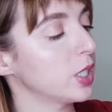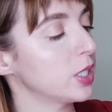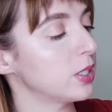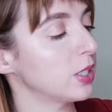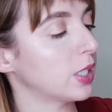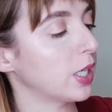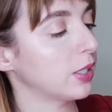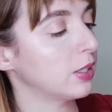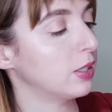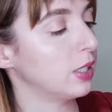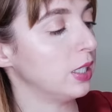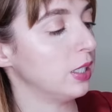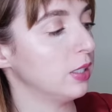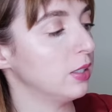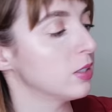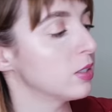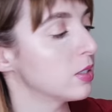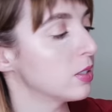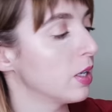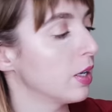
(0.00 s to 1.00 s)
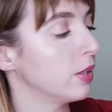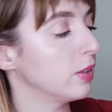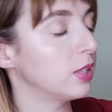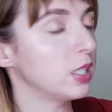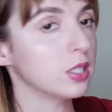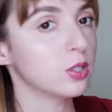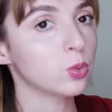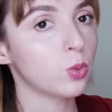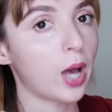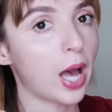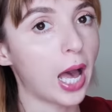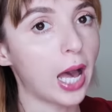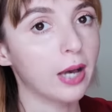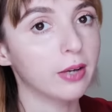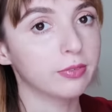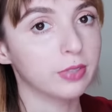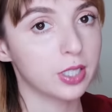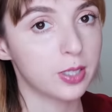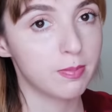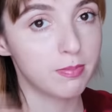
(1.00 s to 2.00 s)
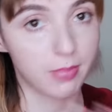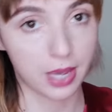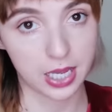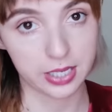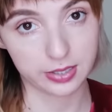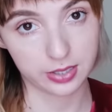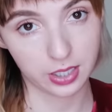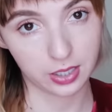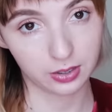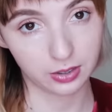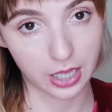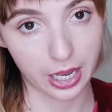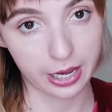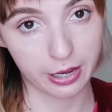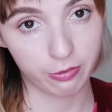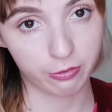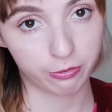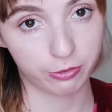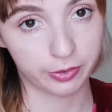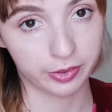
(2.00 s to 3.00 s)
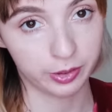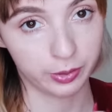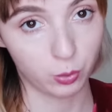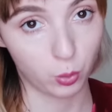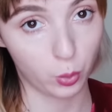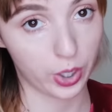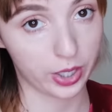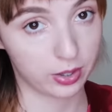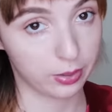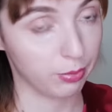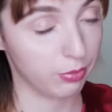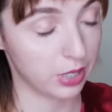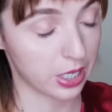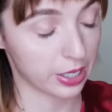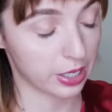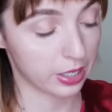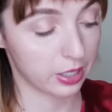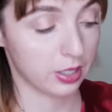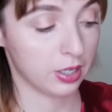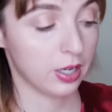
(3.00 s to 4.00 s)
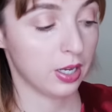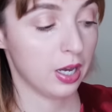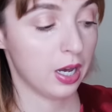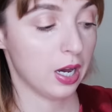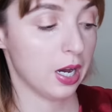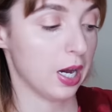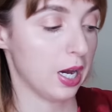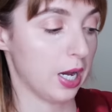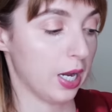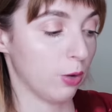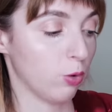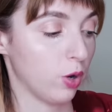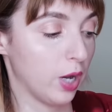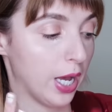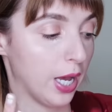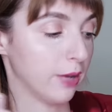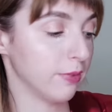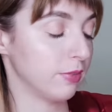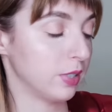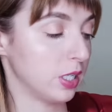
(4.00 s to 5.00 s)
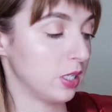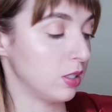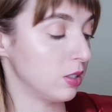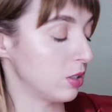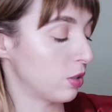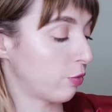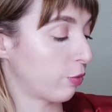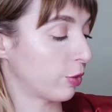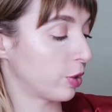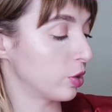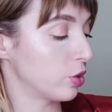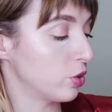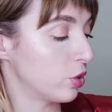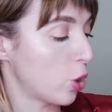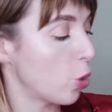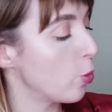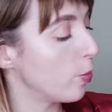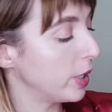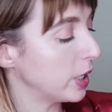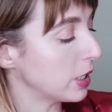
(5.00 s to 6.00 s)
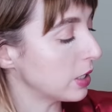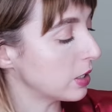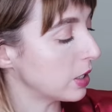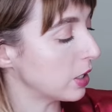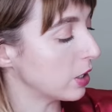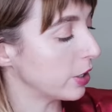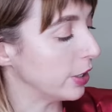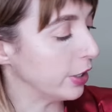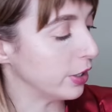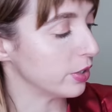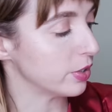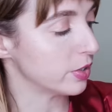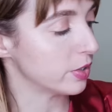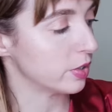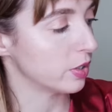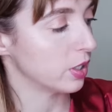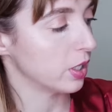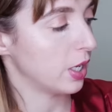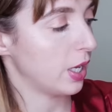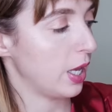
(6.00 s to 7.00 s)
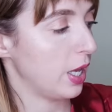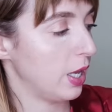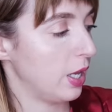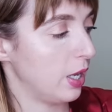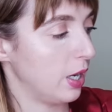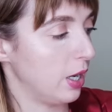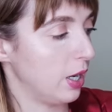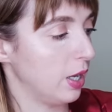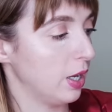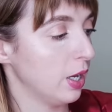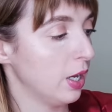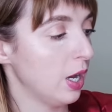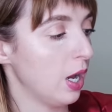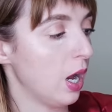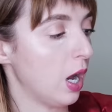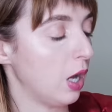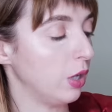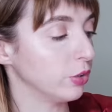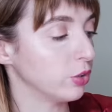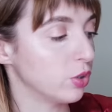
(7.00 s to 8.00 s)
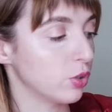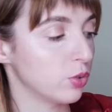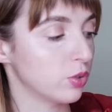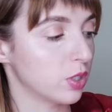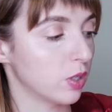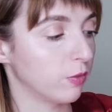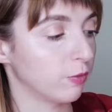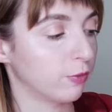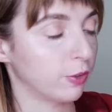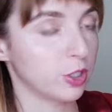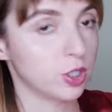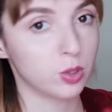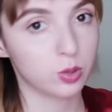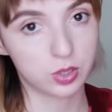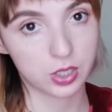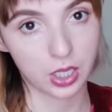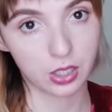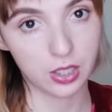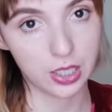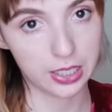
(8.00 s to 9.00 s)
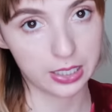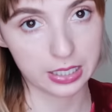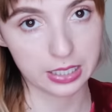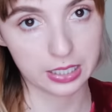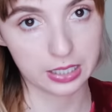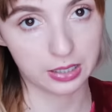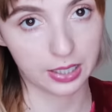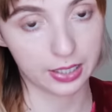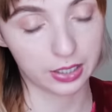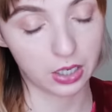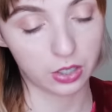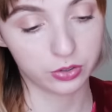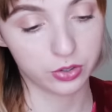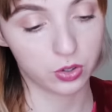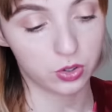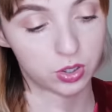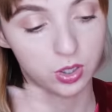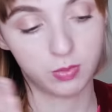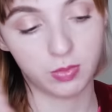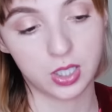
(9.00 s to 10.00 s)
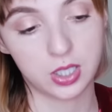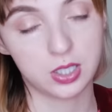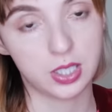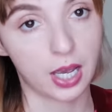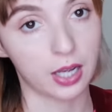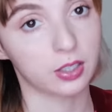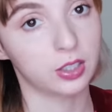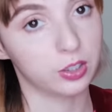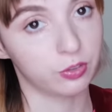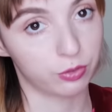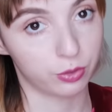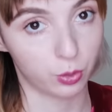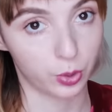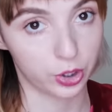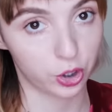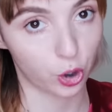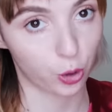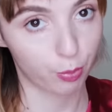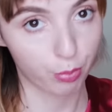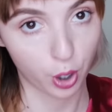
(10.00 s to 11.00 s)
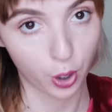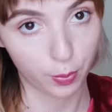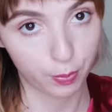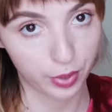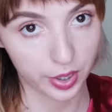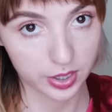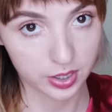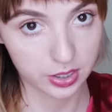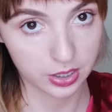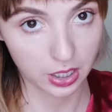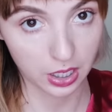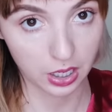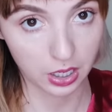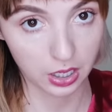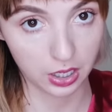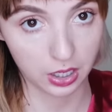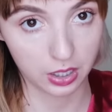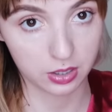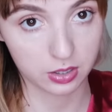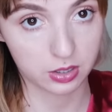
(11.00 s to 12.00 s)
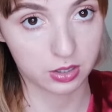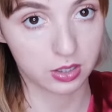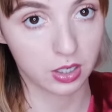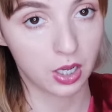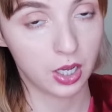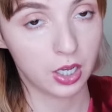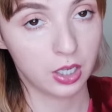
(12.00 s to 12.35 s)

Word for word: wanted to get these. These will have an amazing life with me. I will have these for so many years and I'll use them for utility, like I'll use them exactly for what their purpose is.